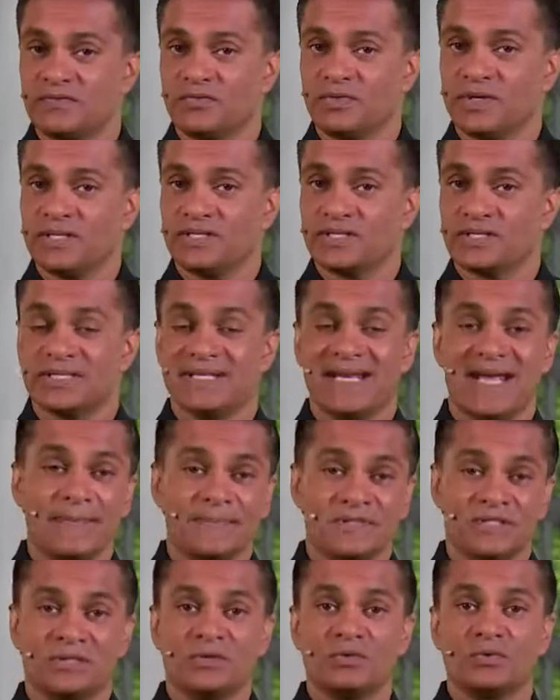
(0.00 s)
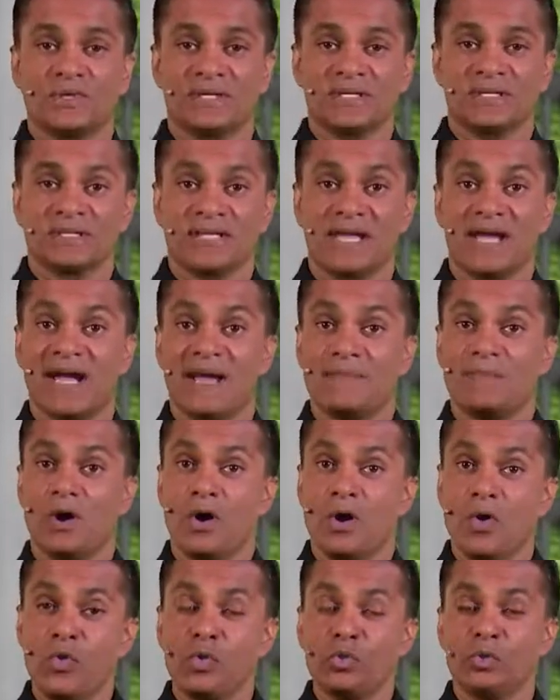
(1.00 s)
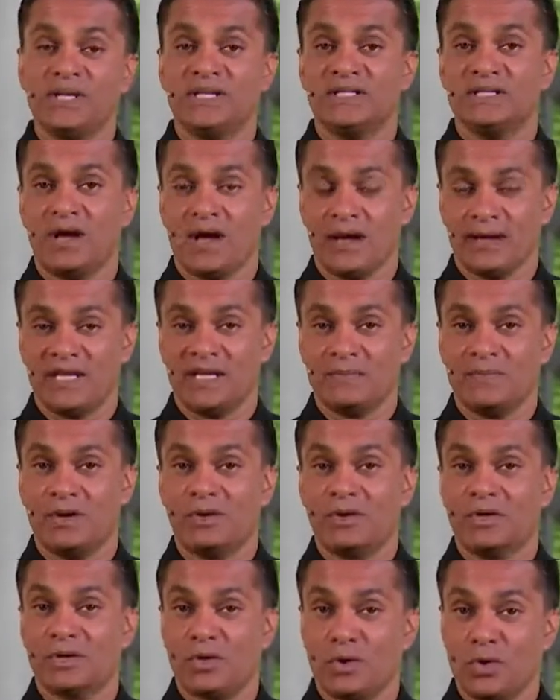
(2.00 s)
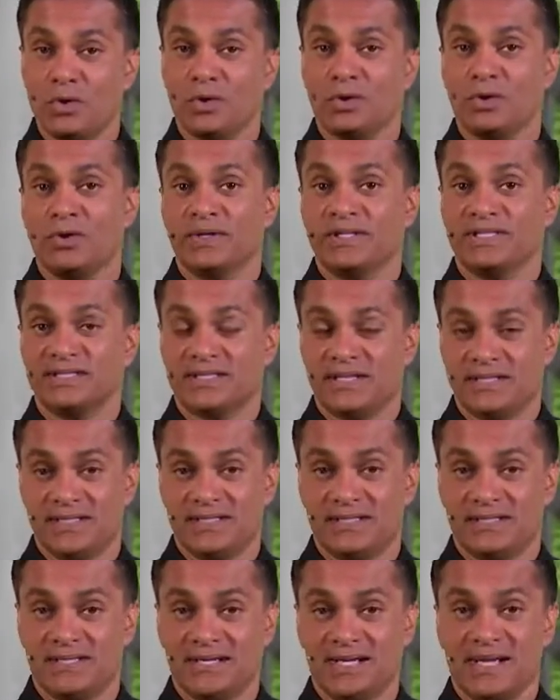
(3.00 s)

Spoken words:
risks and absolute risks, I'm only talking about cohort studies.